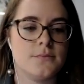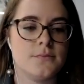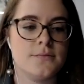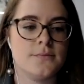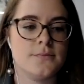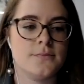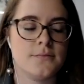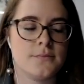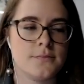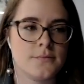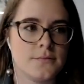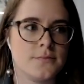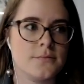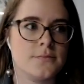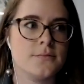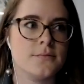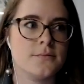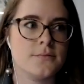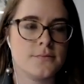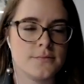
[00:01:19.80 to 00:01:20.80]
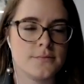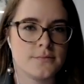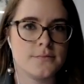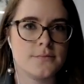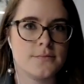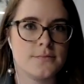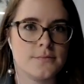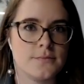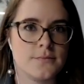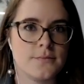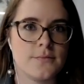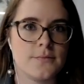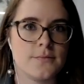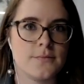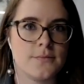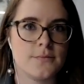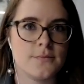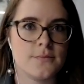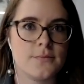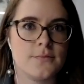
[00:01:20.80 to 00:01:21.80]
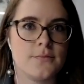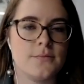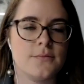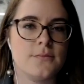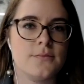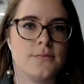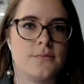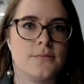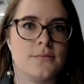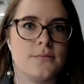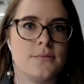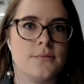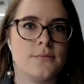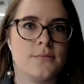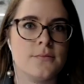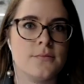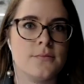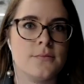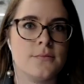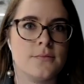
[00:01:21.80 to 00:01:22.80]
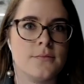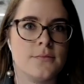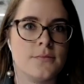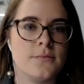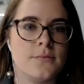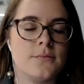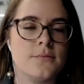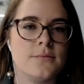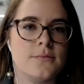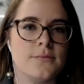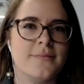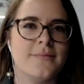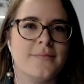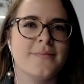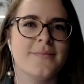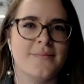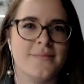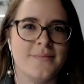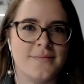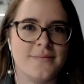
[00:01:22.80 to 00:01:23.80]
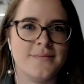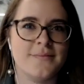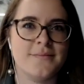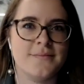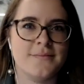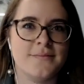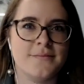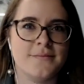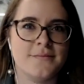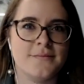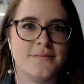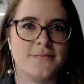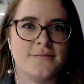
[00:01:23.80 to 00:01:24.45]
(not speaking)